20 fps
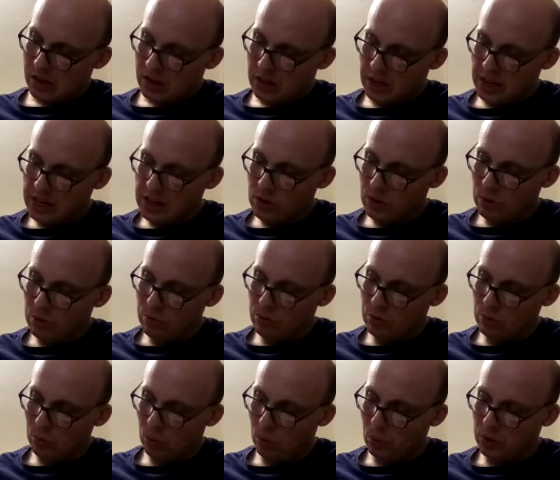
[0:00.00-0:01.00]
He
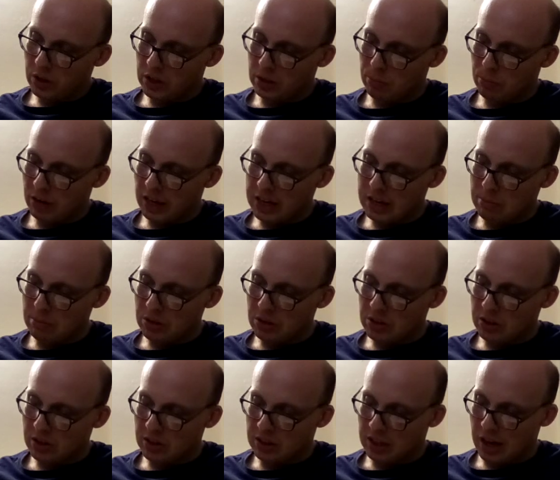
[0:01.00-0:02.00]
whose walk is
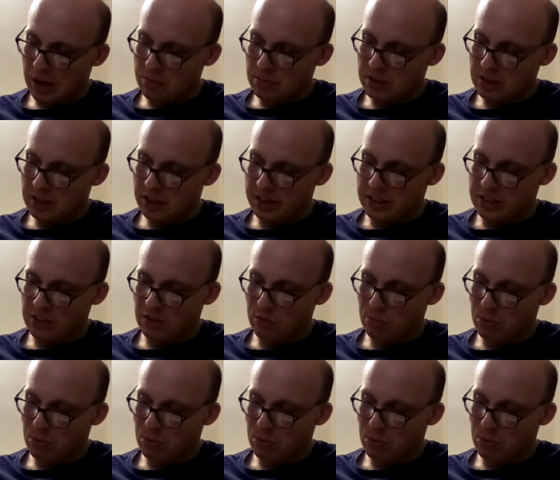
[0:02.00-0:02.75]
blameless is kept safe,